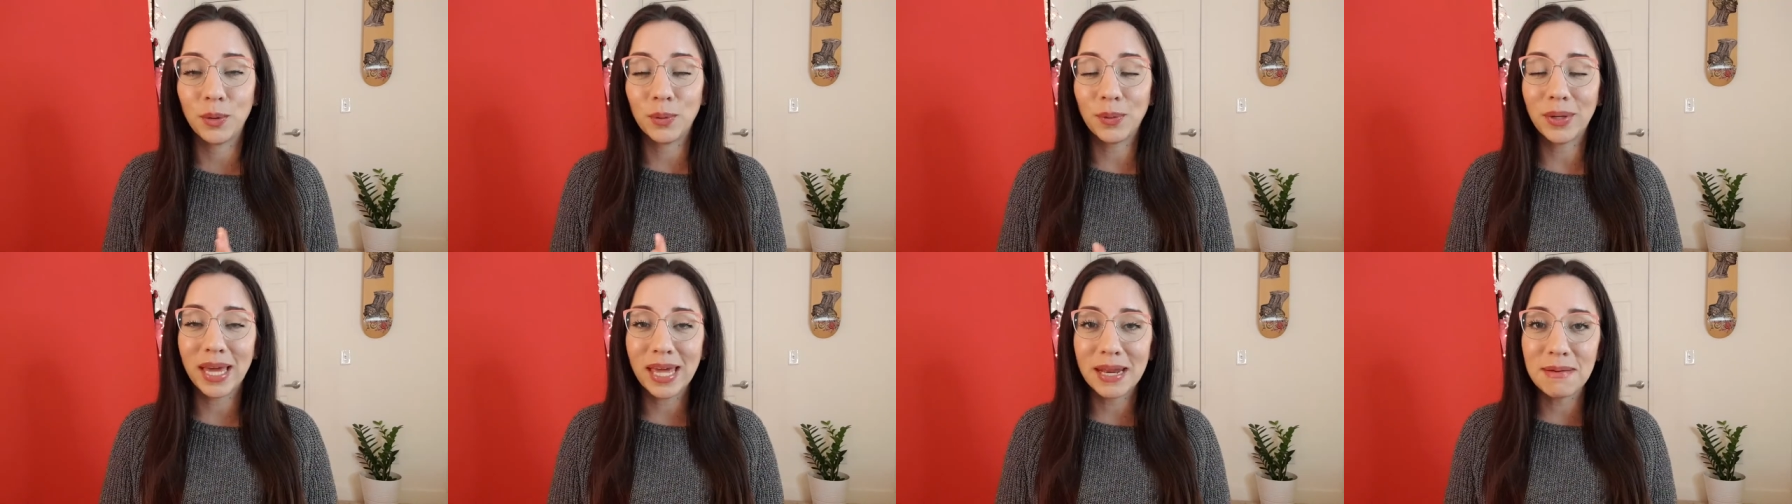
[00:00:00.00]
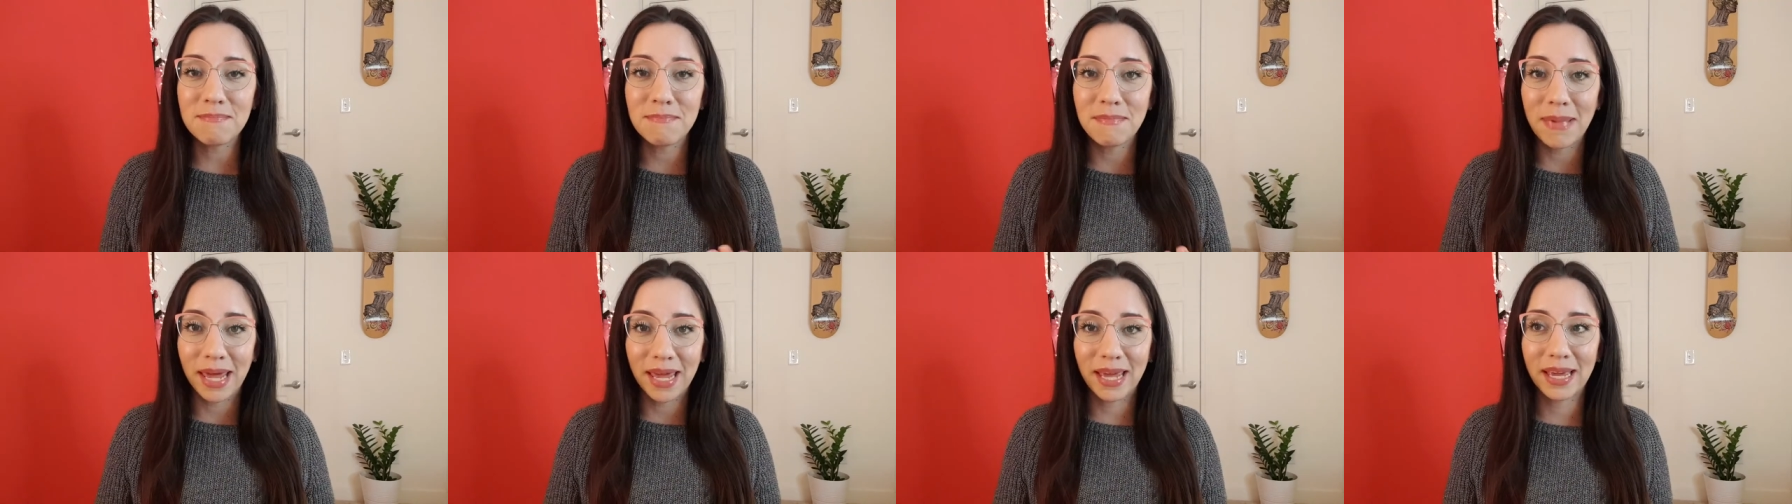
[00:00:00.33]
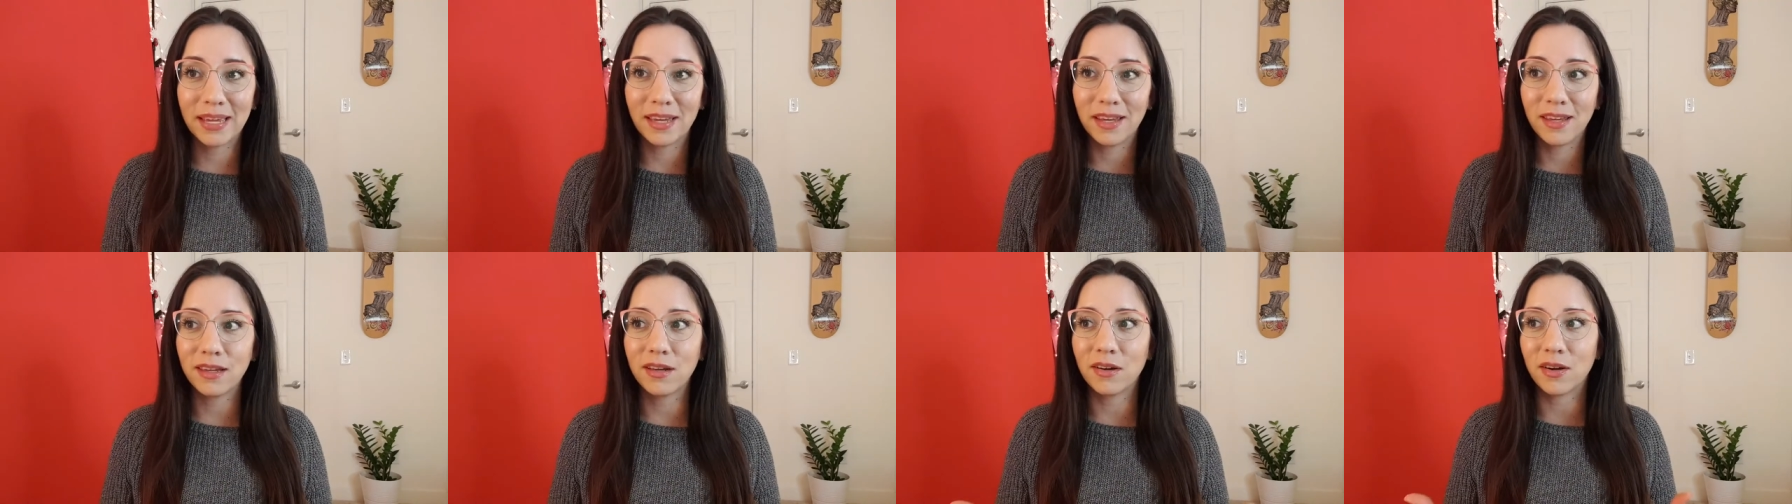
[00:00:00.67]
You can
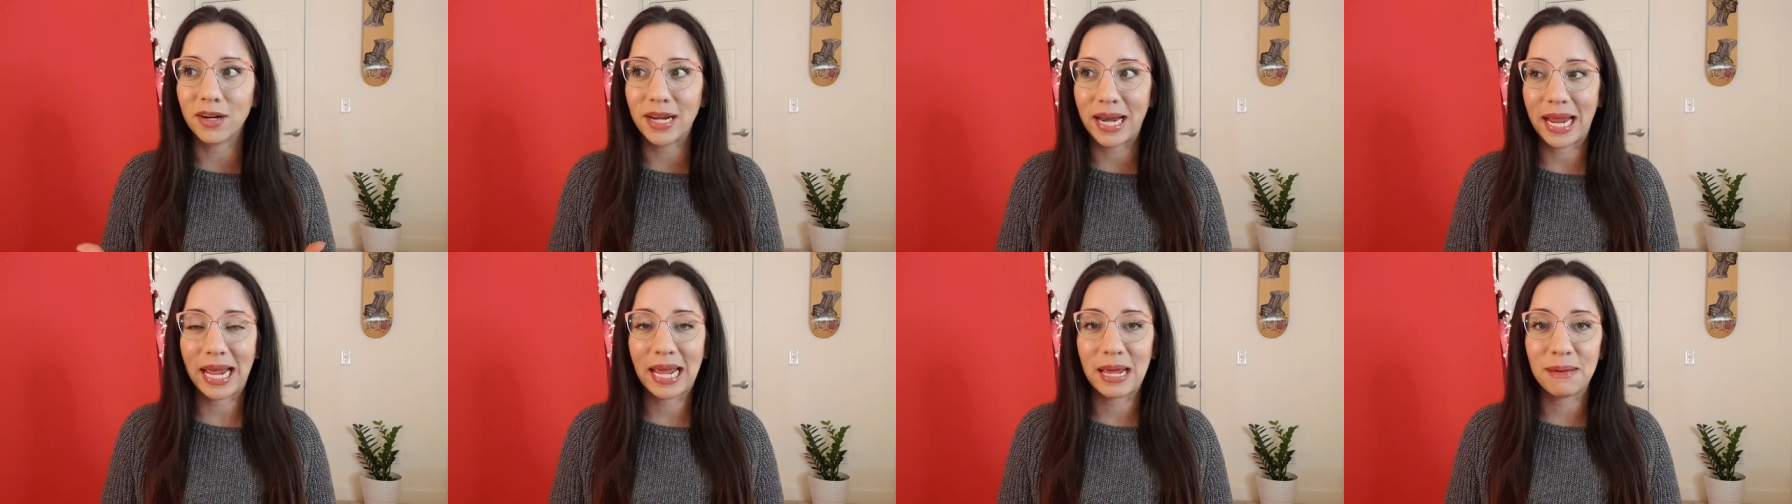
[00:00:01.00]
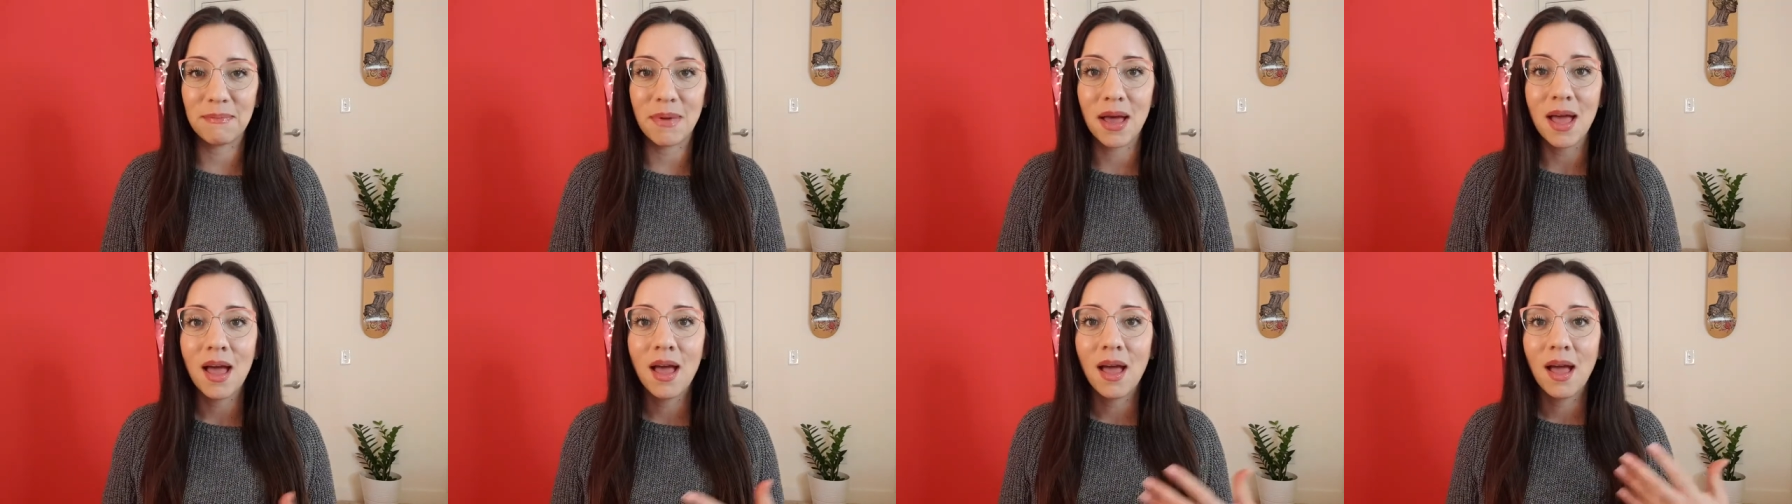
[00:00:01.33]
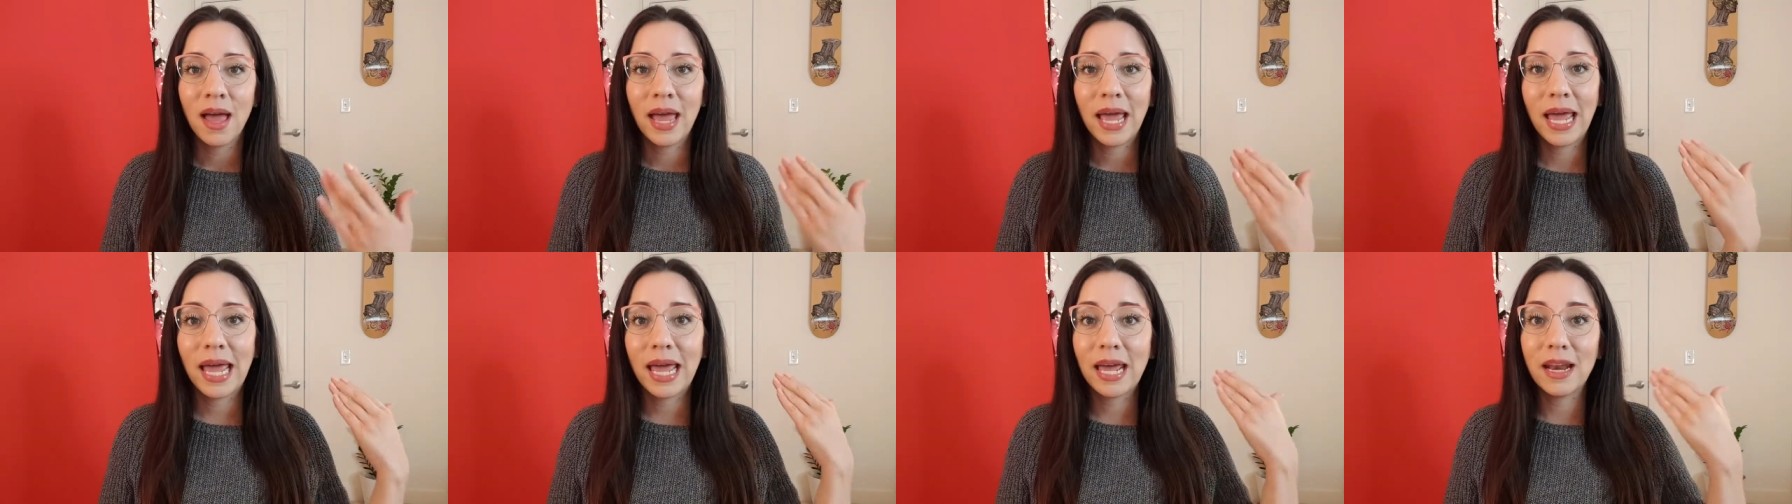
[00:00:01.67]
make your name
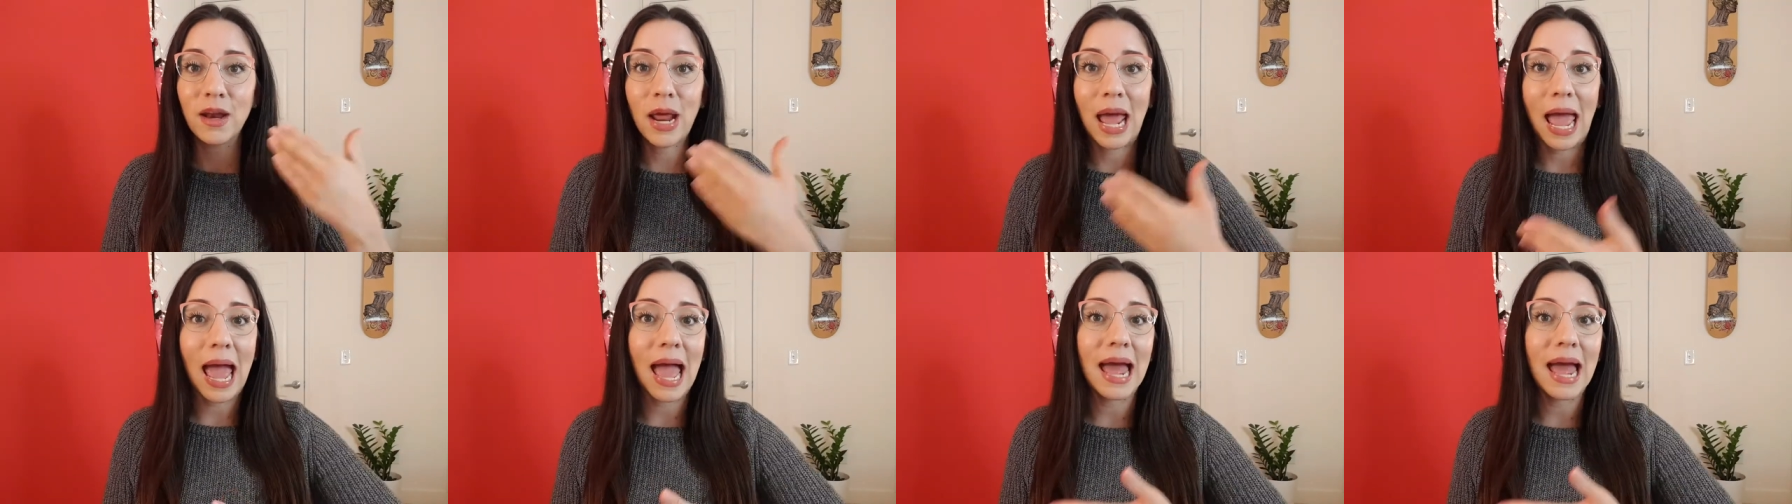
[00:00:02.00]
in